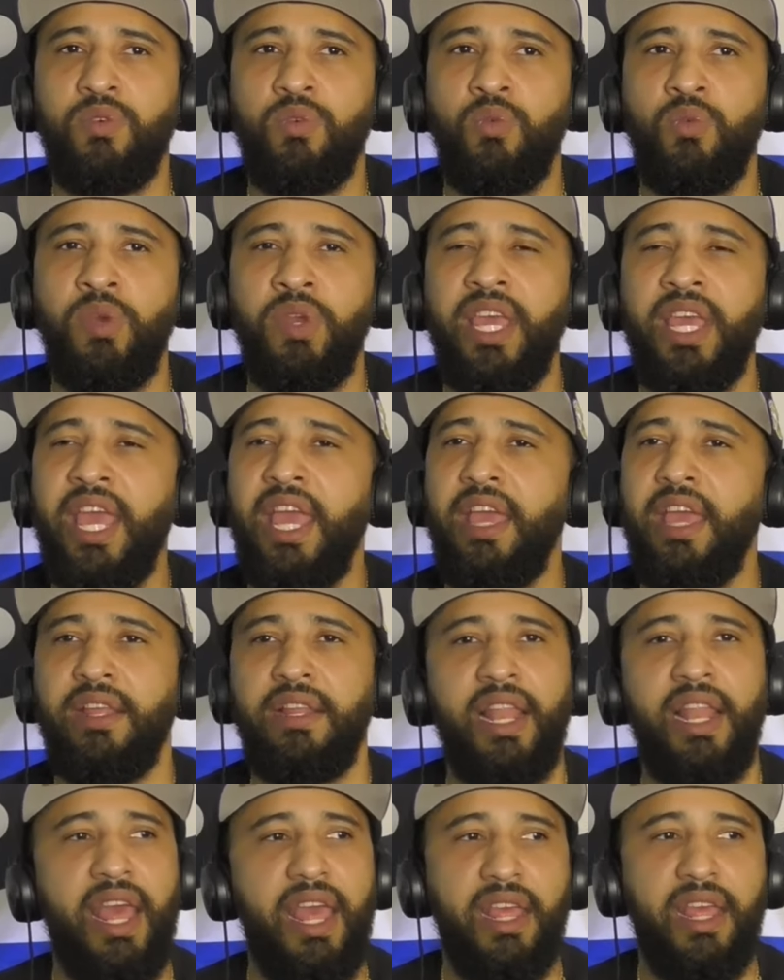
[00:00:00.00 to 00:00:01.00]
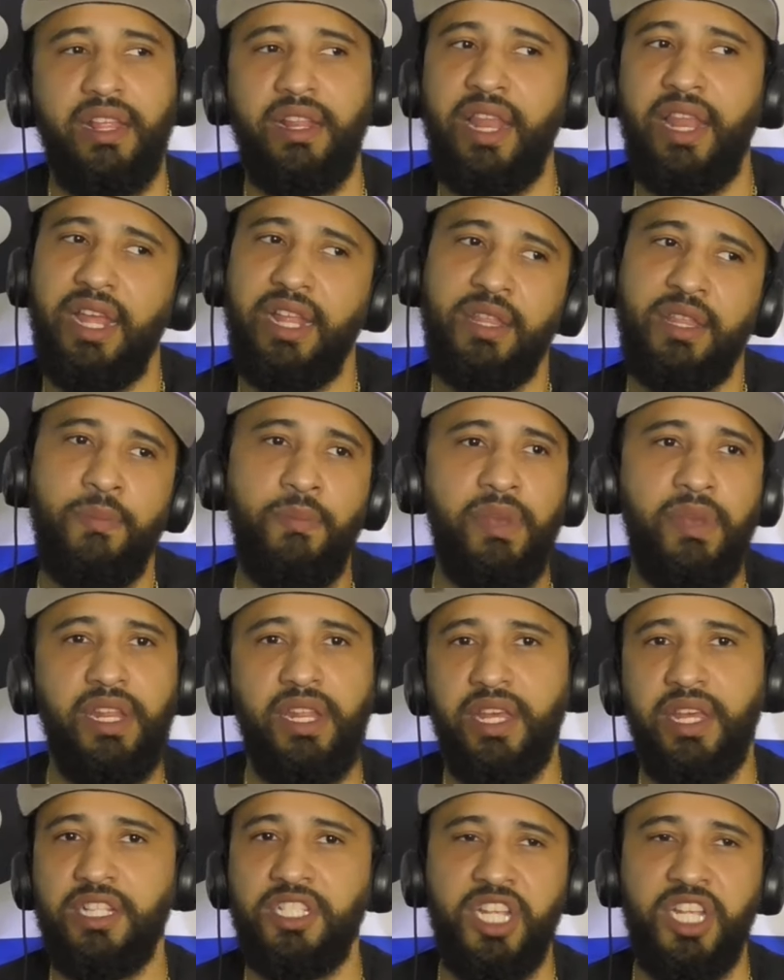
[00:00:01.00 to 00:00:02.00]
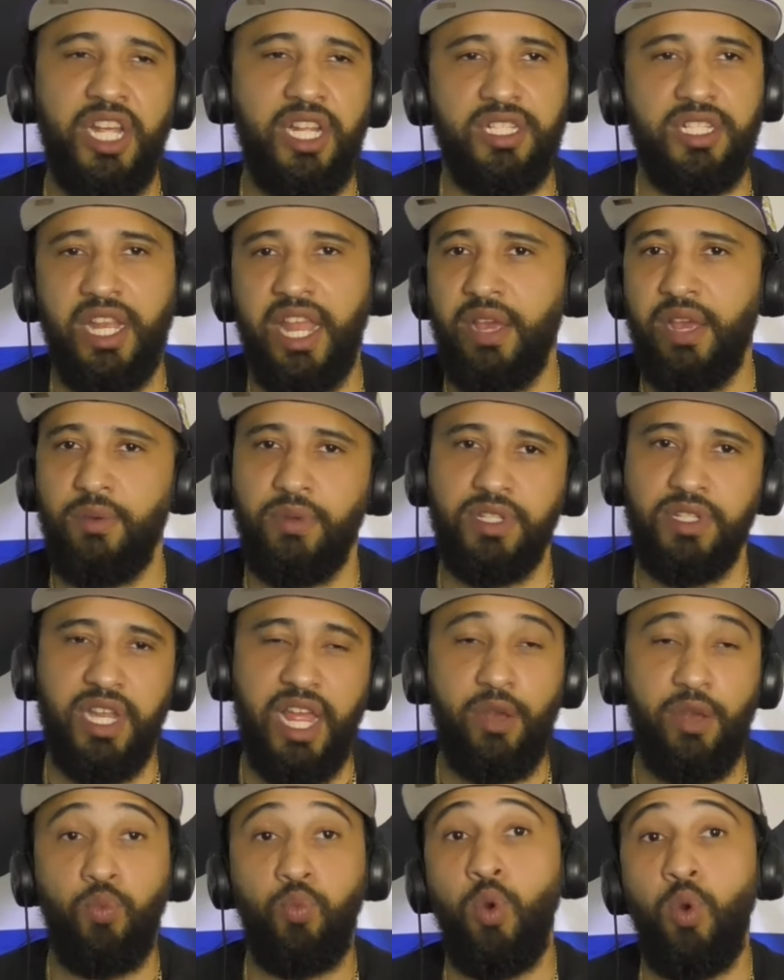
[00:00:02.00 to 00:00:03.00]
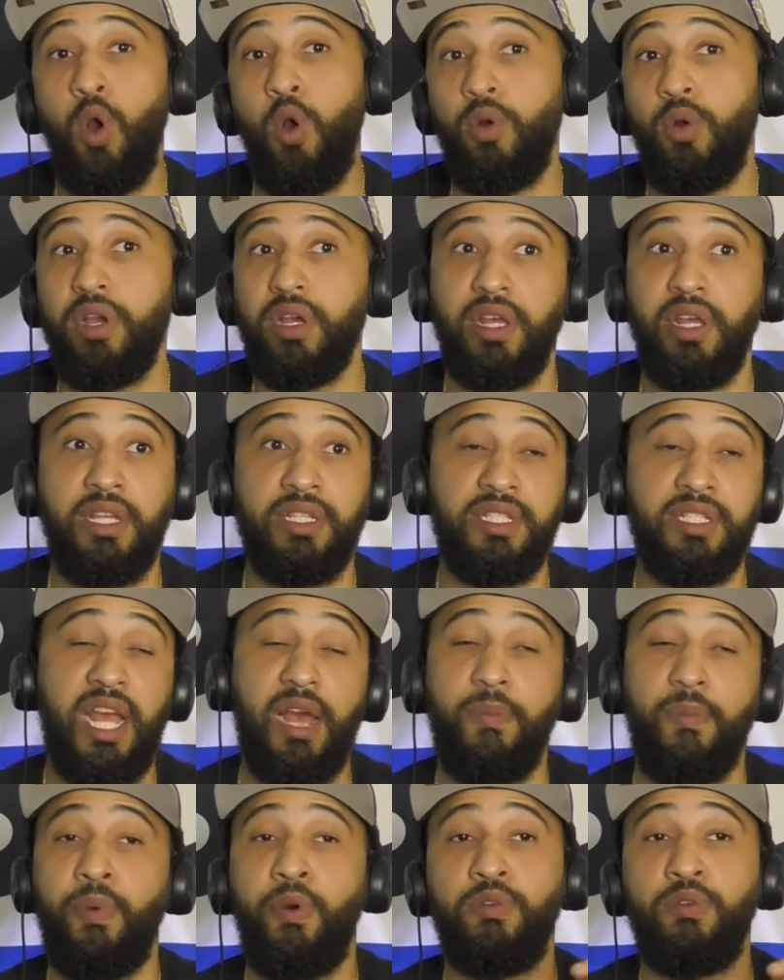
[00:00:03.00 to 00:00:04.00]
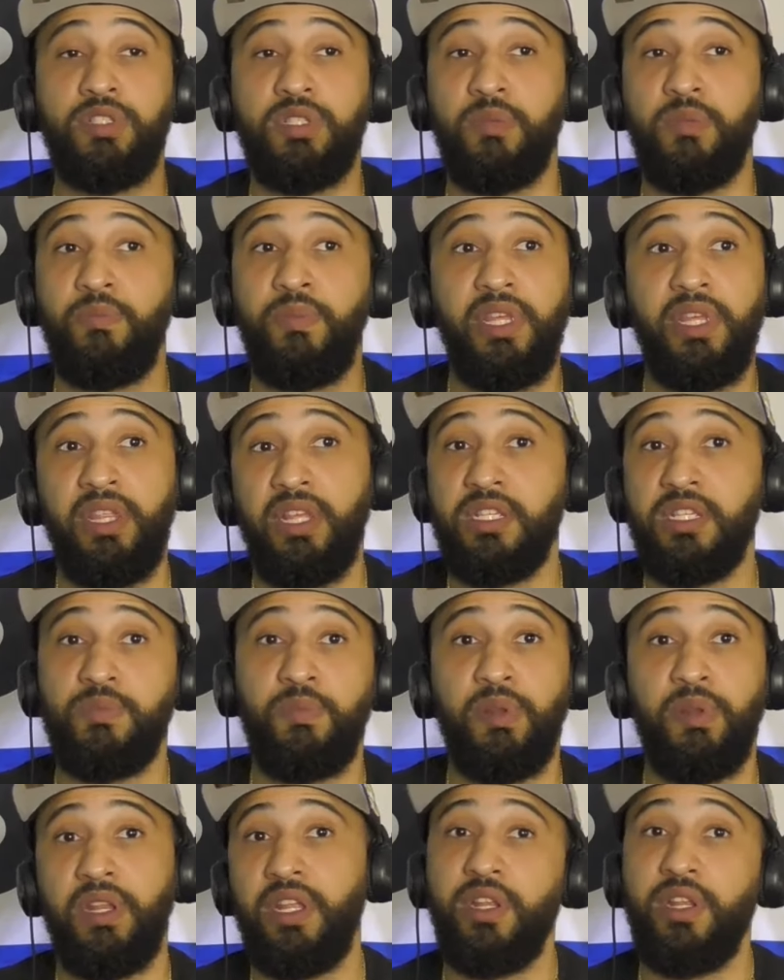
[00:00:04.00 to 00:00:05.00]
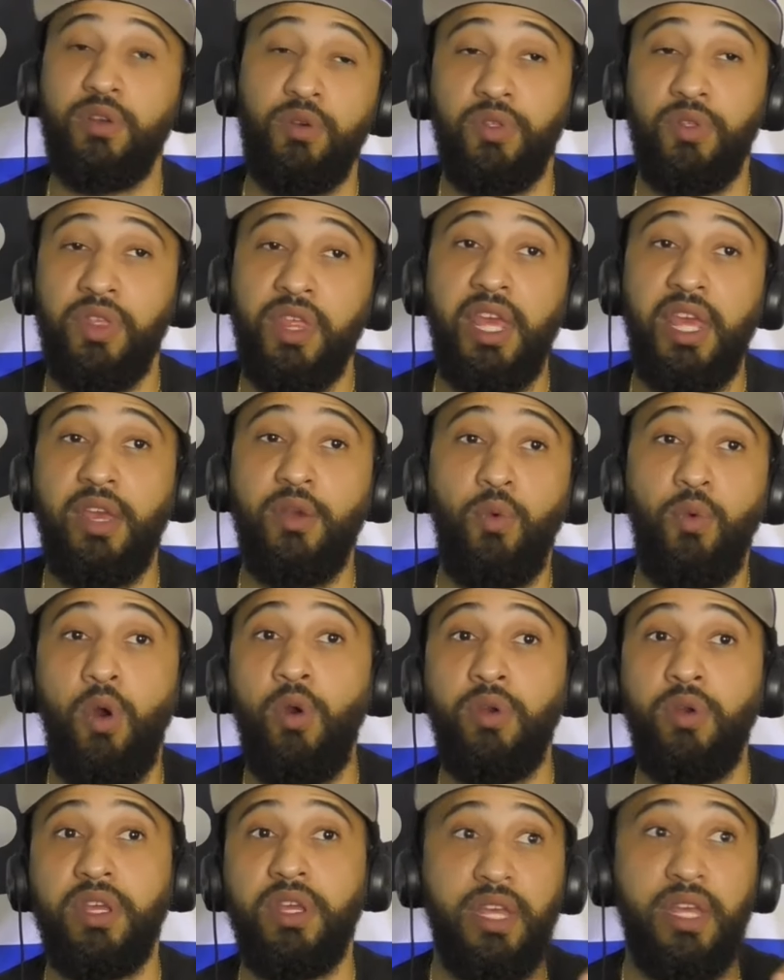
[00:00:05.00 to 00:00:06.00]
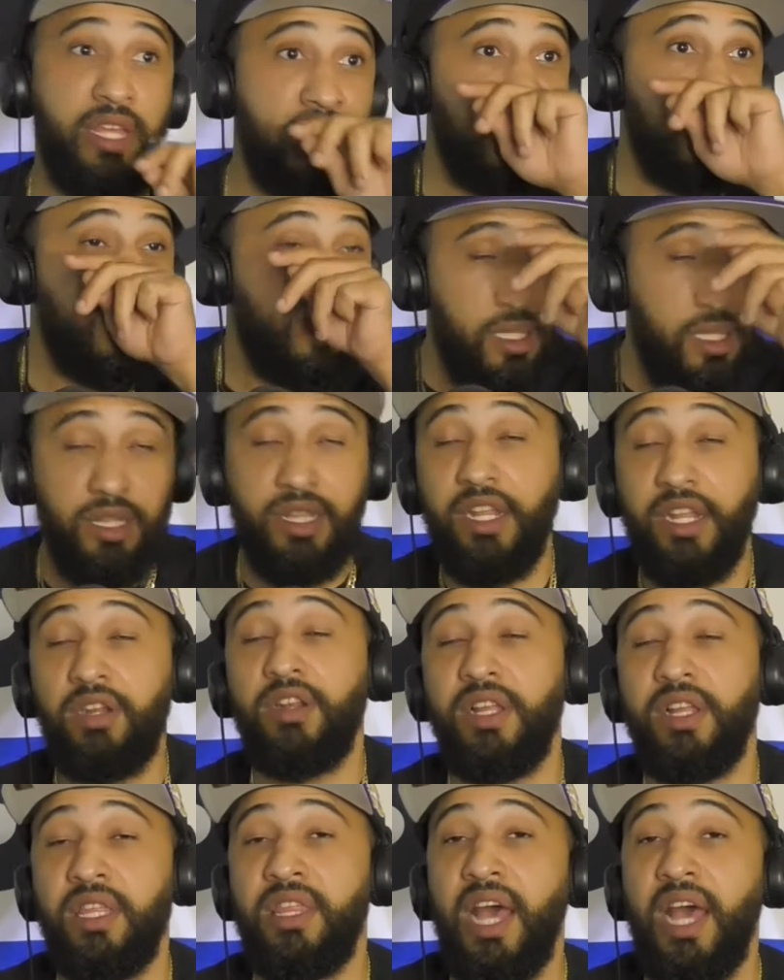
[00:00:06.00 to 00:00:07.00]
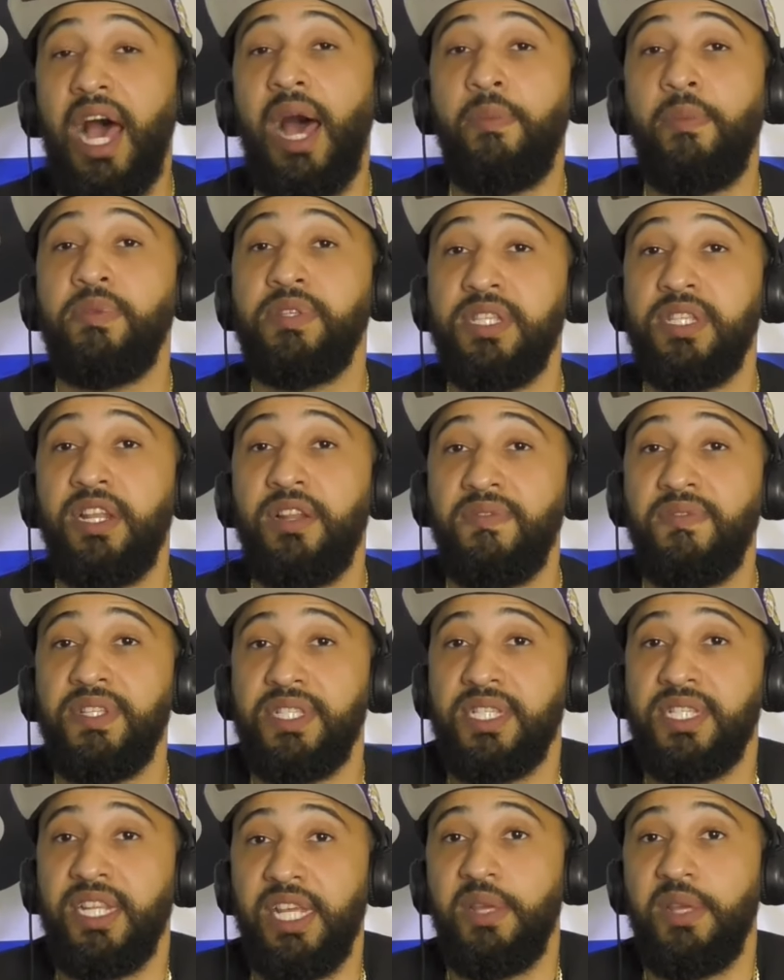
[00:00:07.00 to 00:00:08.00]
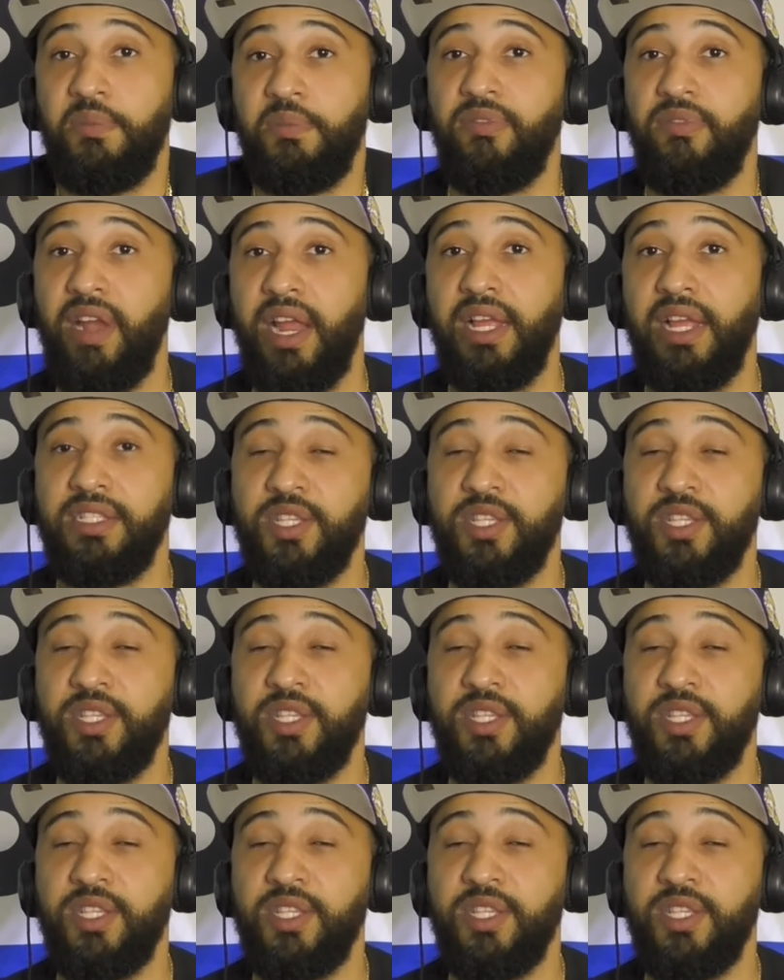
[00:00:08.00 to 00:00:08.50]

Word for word: we can't let let the media change language. Like woke is not supposed to be this political thing. Woke is literally the opposite of asleep, right?